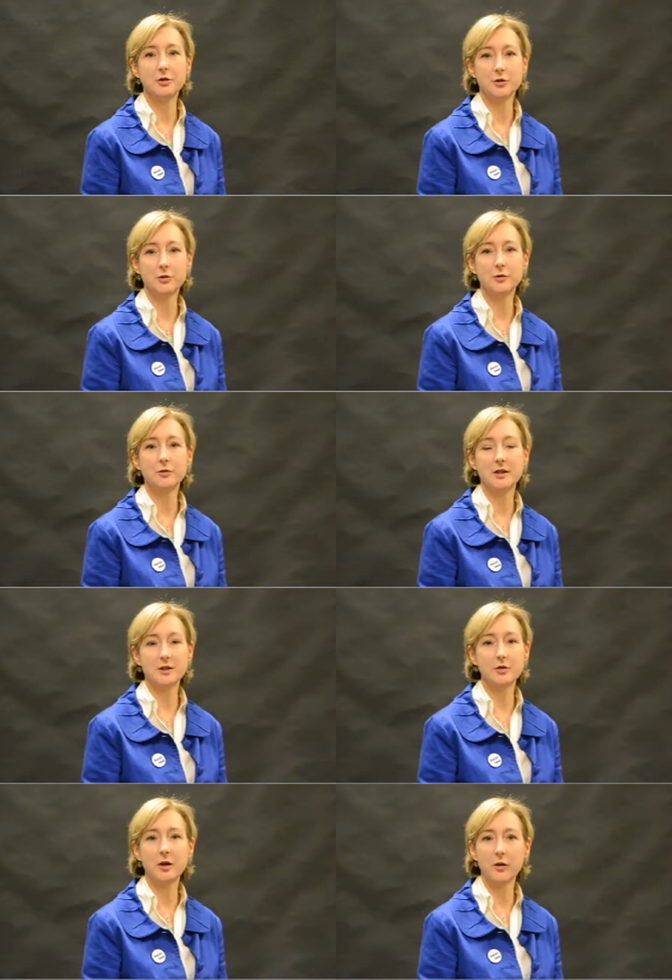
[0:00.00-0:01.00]
to
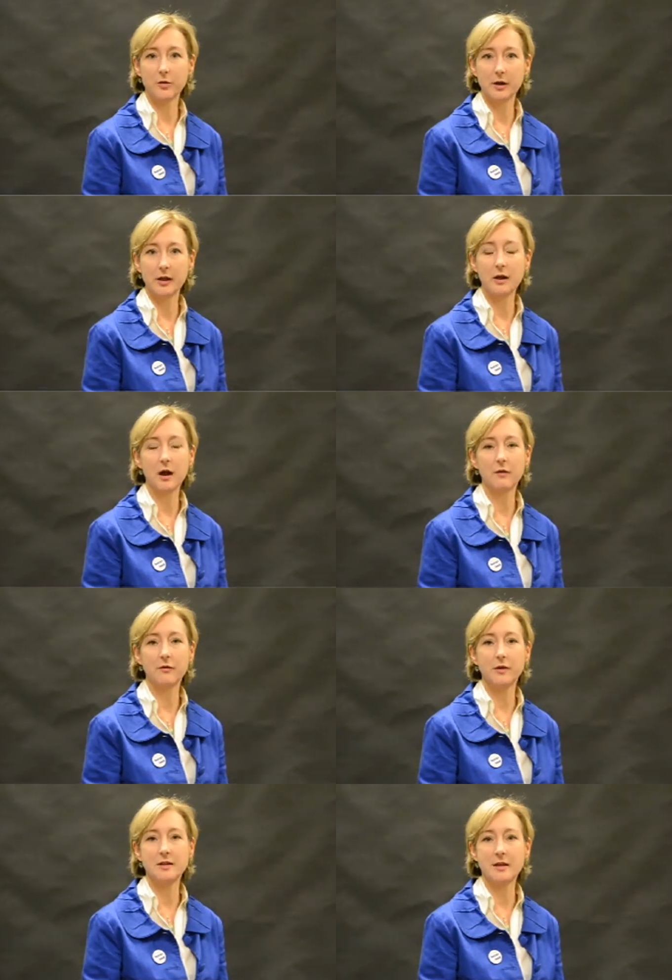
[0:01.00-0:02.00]
District 3 of
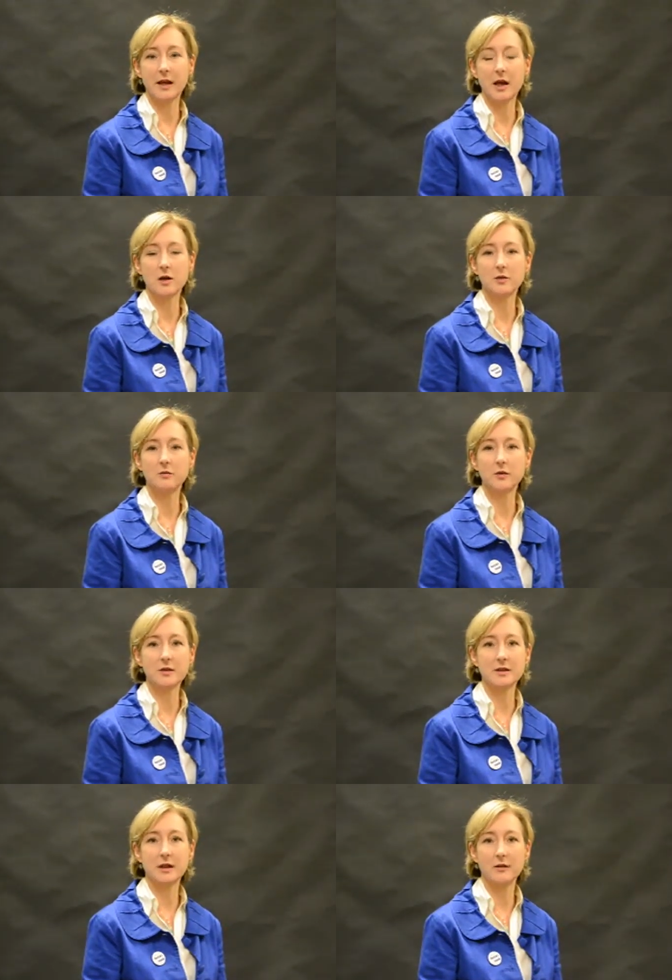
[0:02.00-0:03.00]
the City Council for the
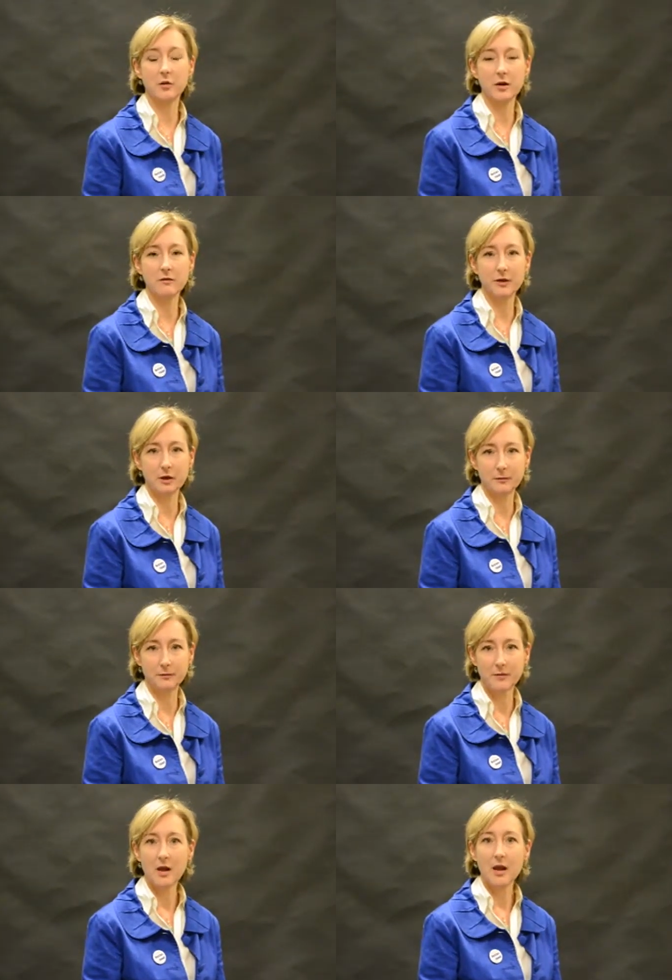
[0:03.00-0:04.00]
City of Greenville.
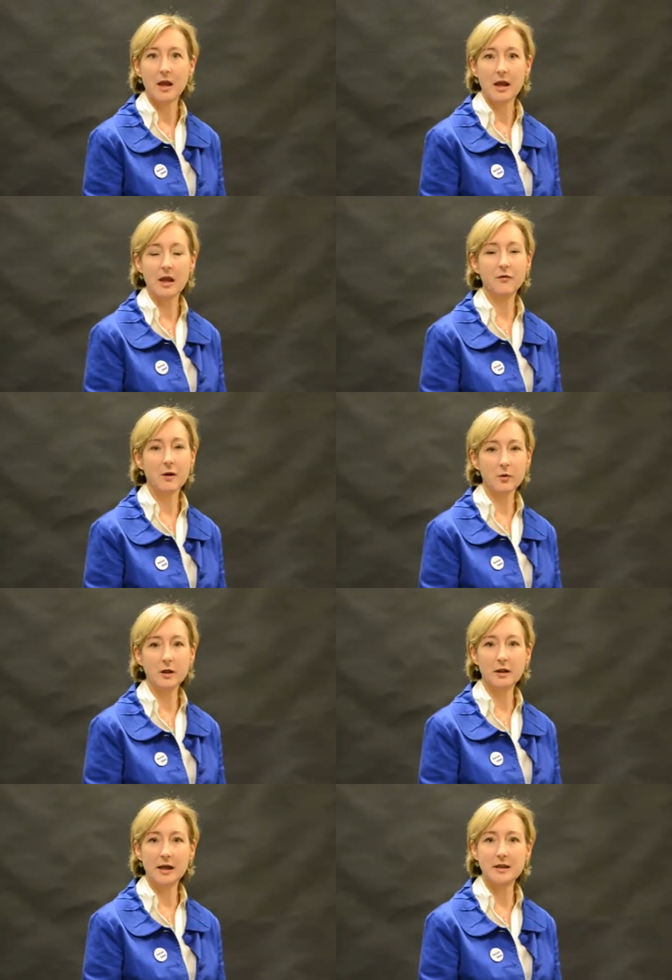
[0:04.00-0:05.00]
If I'm
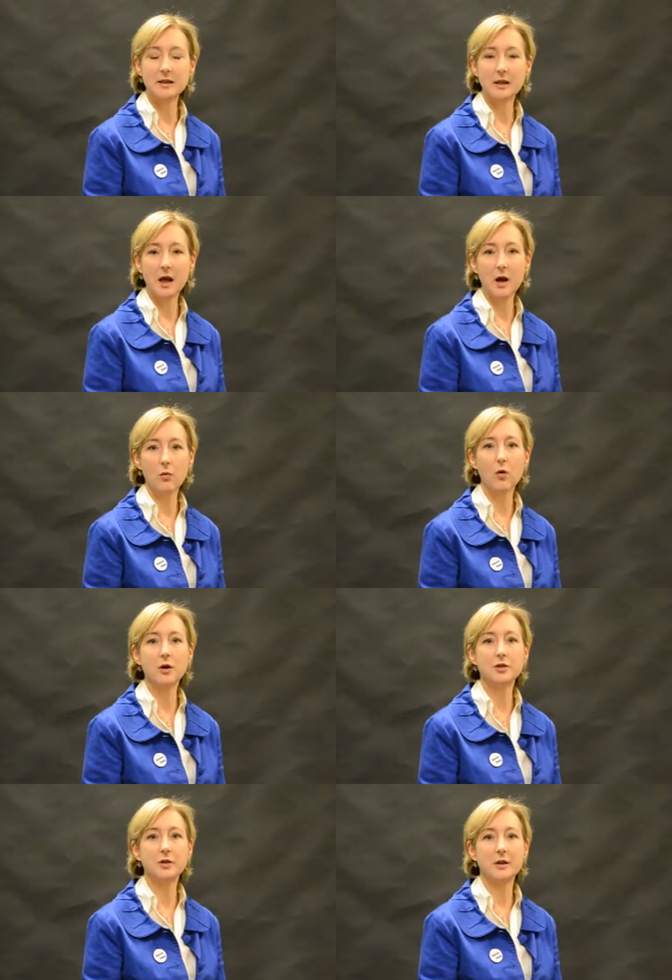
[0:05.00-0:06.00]
re-elected, I
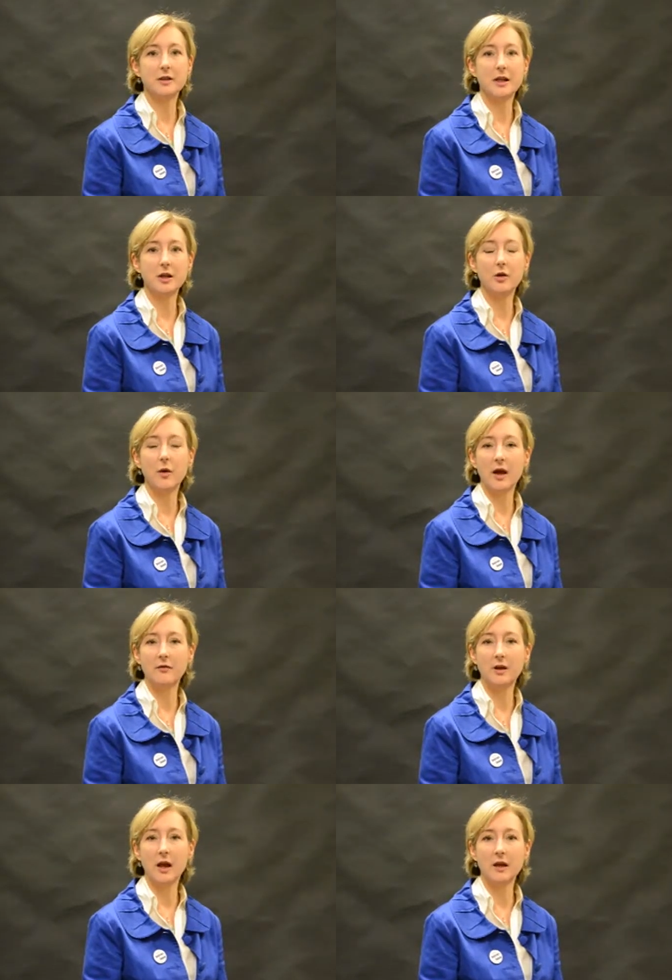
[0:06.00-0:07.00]
want to continue
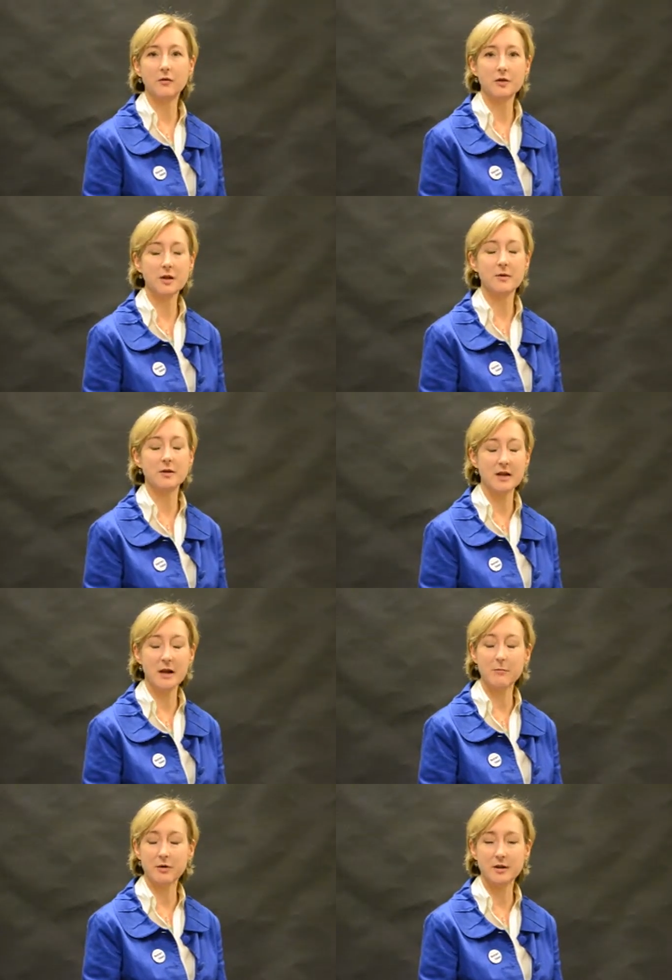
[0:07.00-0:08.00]
advocating for some of the
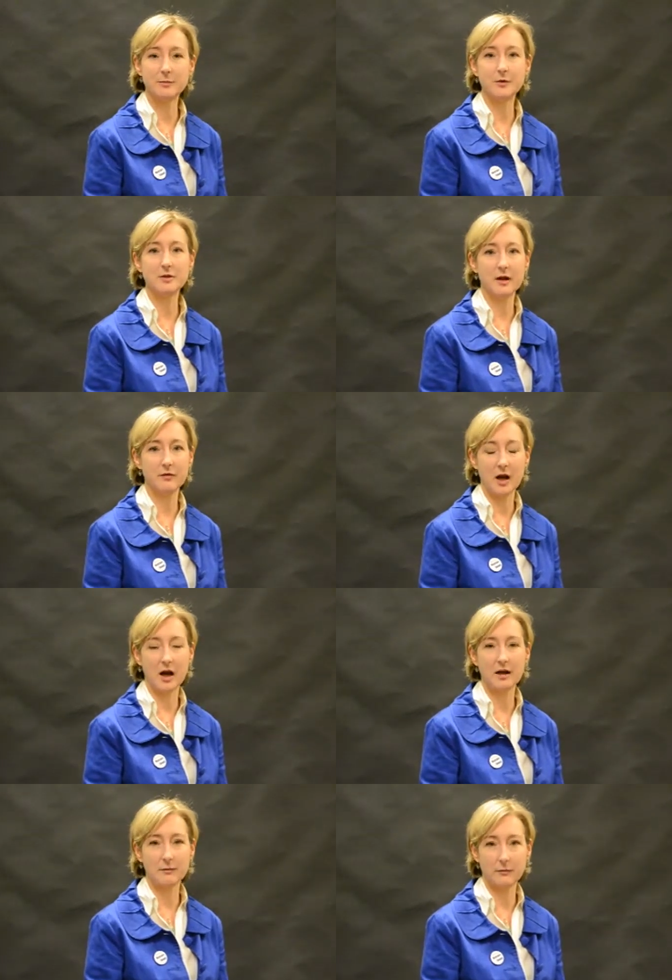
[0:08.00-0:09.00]
same principles that have
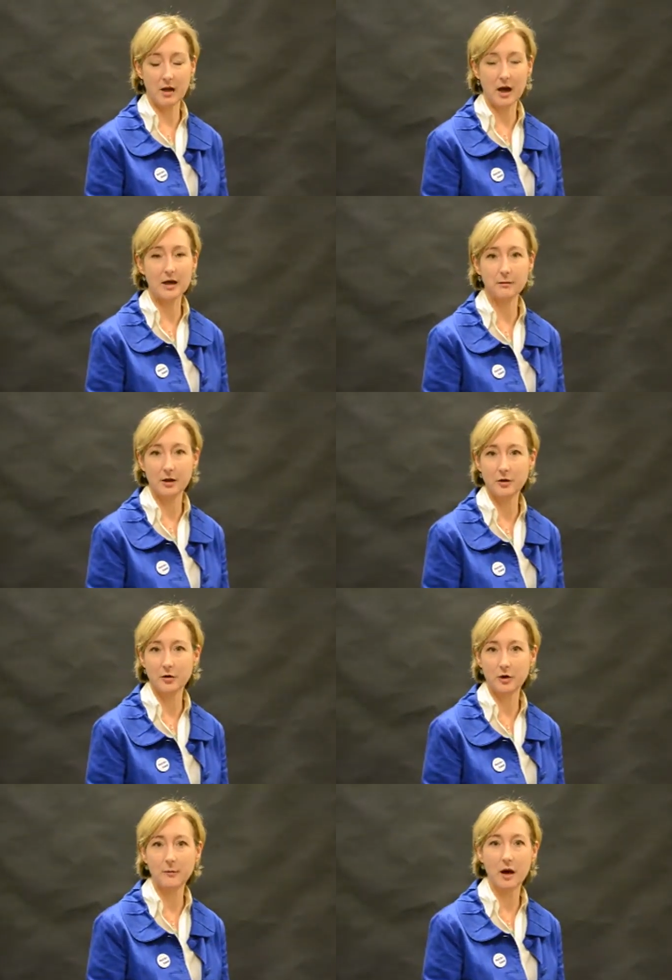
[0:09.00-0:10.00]
guided me
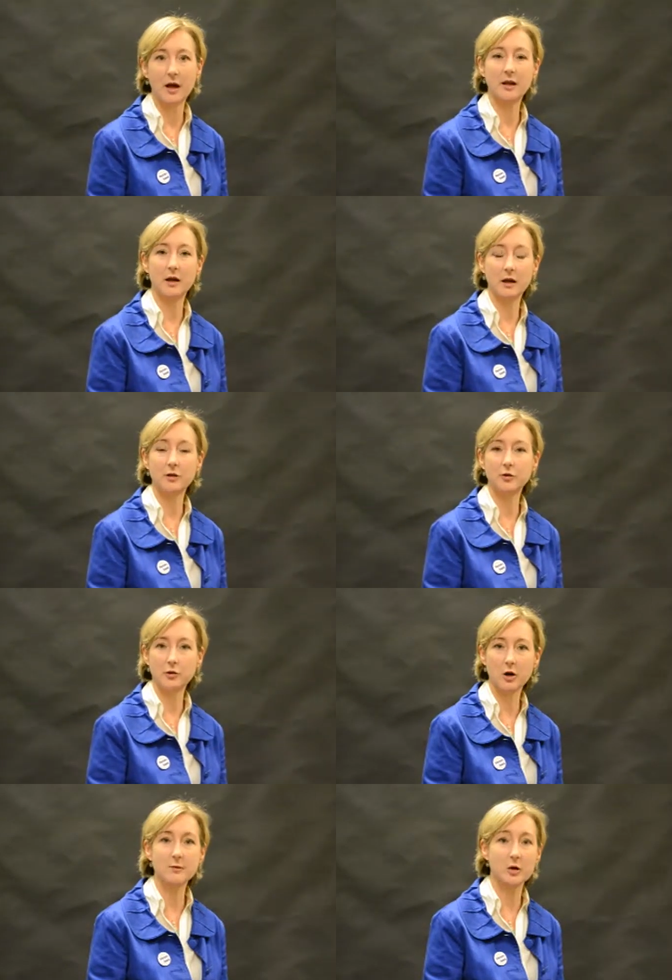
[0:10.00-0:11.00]
during my 2
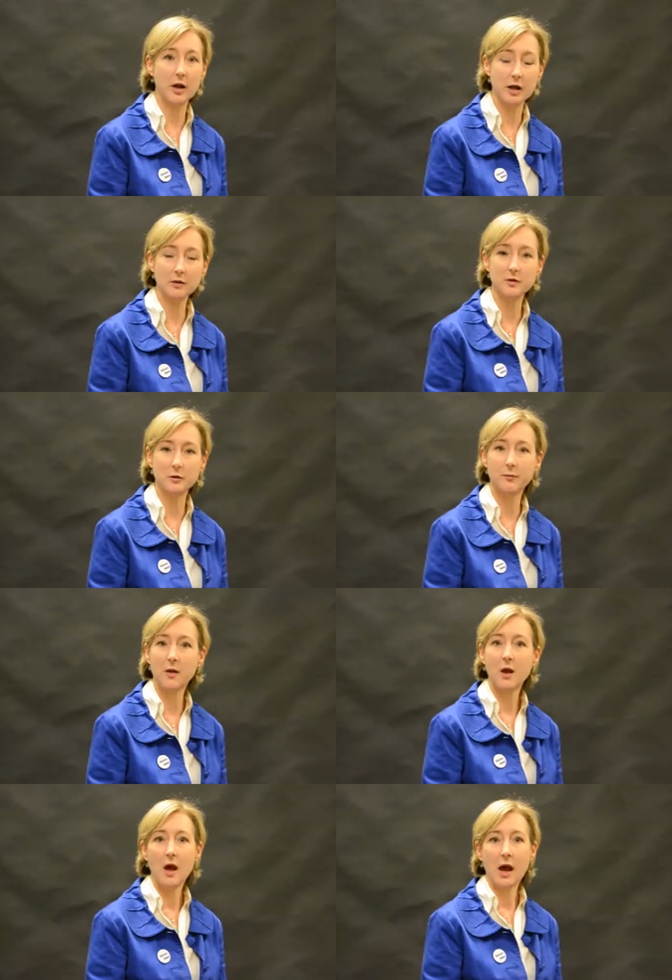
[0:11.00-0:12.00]
terms on council.
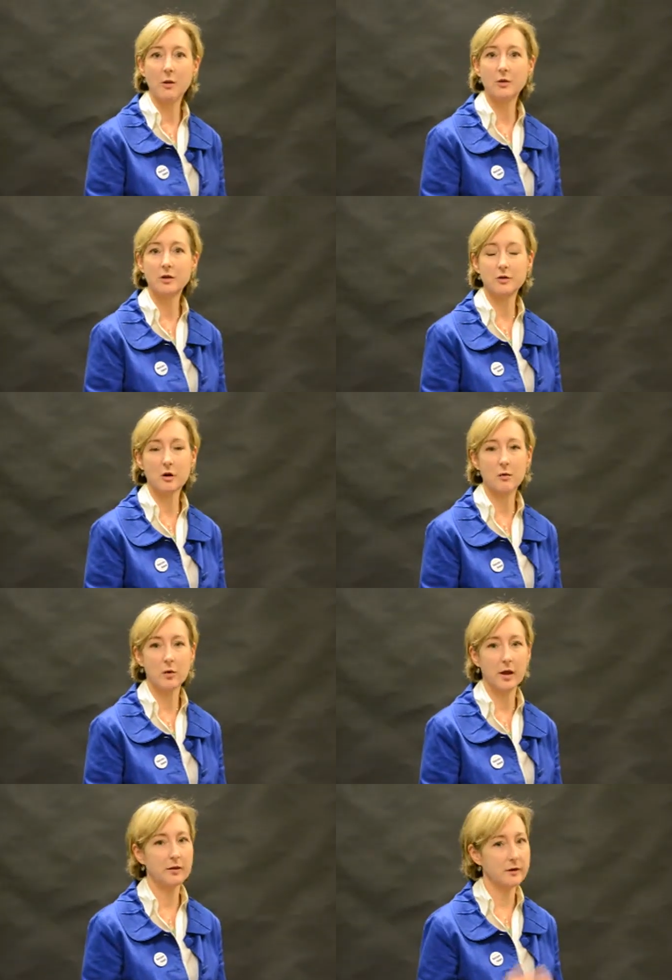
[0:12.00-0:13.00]
I would start
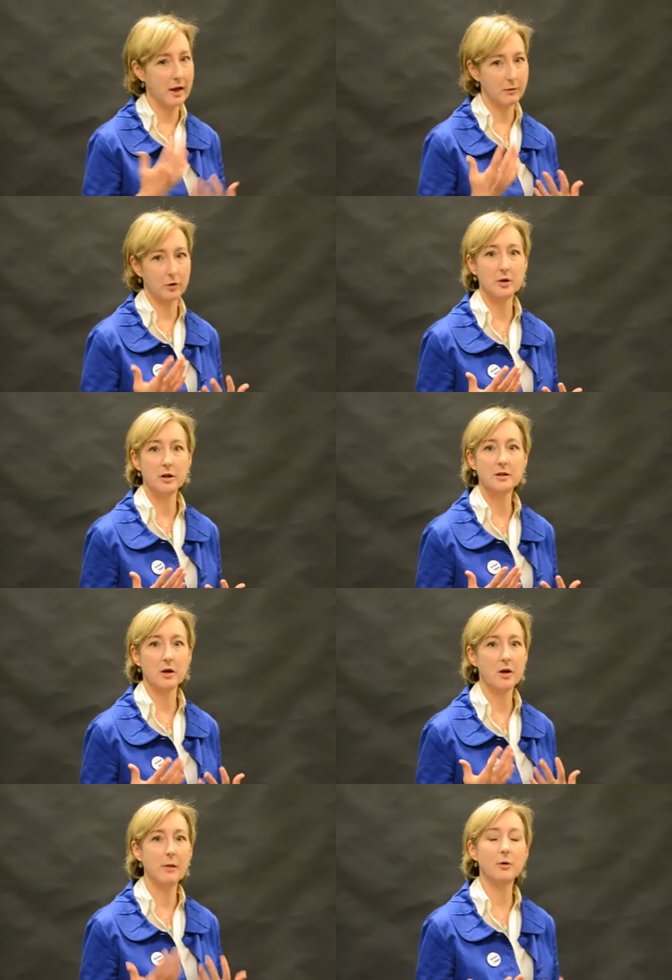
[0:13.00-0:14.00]
with neighborhoods.
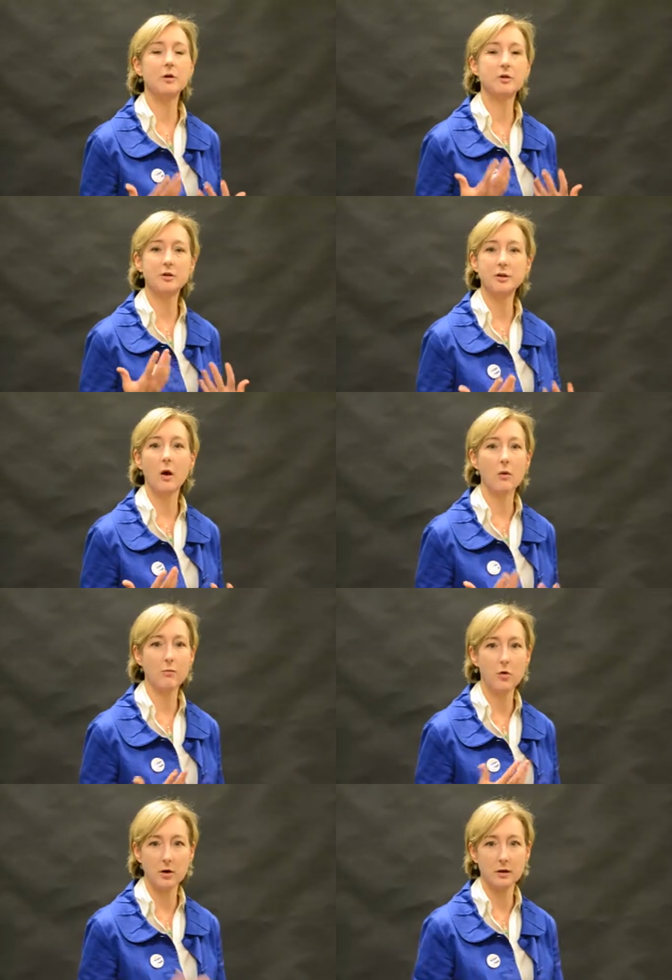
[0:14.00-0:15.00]
Our neighborhoods are so
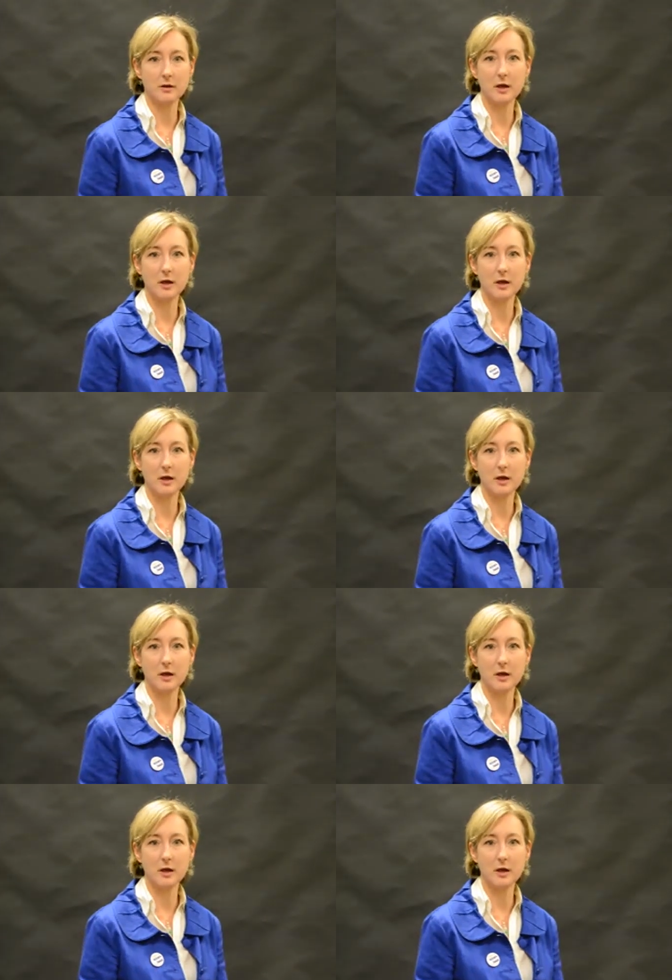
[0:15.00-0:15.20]
important